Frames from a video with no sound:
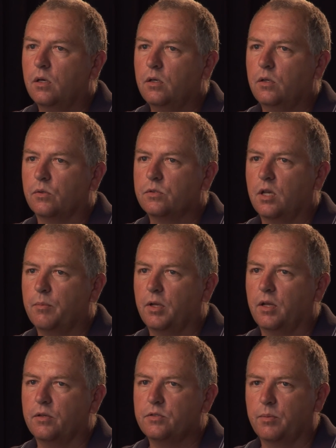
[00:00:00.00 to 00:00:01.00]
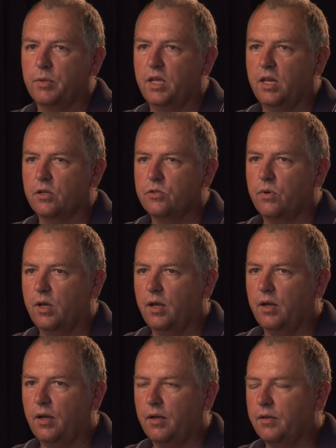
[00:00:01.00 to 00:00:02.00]
You know, some of the
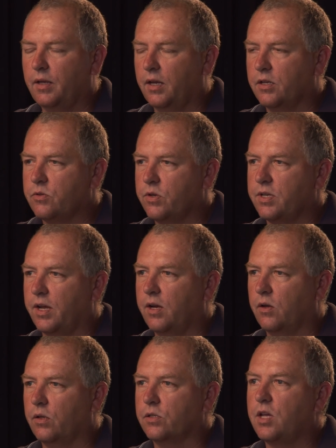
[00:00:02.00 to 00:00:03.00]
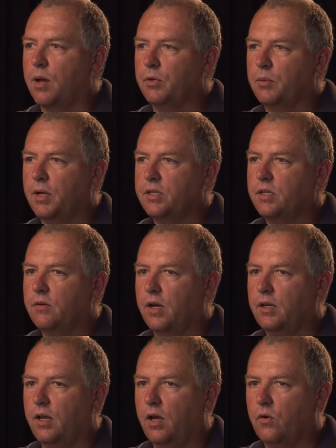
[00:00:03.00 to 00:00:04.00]
industries I hear that's coming to Muncie
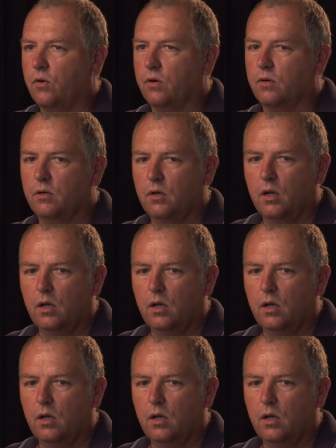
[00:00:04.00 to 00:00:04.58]
right now are